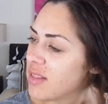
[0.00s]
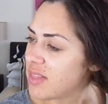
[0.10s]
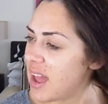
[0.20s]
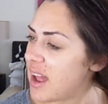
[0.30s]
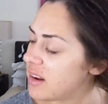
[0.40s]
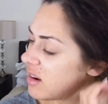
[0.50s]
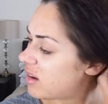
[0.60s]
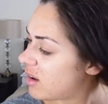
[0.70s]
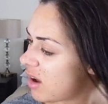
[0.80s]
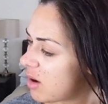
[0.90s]
then
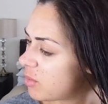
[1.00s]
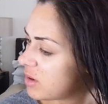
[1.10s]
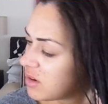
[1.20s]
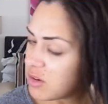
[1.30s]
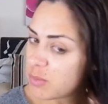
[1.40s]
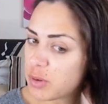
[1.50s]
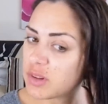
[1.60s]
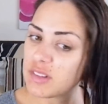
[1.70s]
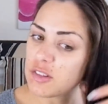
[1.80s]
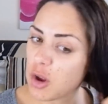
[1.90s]
I wouldn't put
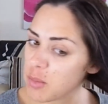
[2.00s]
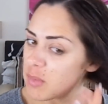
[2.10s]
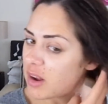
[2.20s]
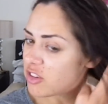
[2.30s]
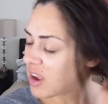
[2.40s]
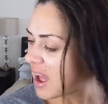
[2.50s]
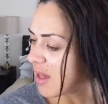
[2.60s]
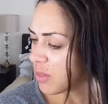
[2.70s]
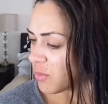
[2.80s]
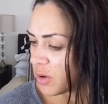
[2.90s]
so much at
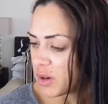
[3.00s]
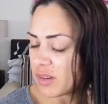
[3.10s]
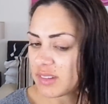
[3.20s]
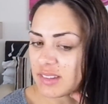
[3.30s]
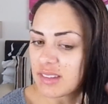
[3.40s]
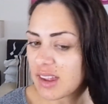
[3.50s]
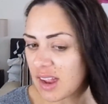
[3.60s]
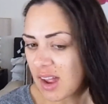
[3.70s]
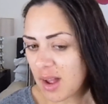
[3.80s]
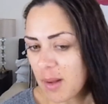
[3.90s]
the roots,
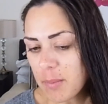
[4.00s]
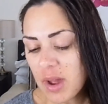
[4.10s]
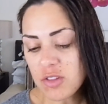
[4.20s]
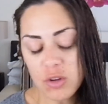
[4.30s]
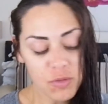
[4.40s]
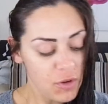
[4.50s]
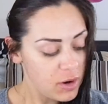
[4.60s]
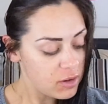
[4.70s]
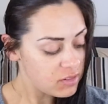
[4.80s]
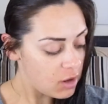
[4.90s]
but I do
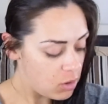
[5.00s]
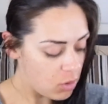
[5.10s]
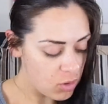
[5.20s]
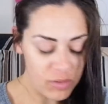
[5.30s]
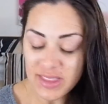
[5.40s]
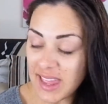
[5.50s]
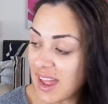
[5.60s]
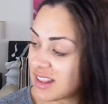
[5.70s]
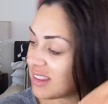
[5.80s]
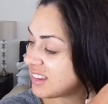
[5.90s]
focus a lot on the
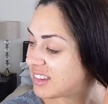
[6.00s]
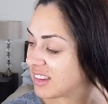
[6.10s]
ends.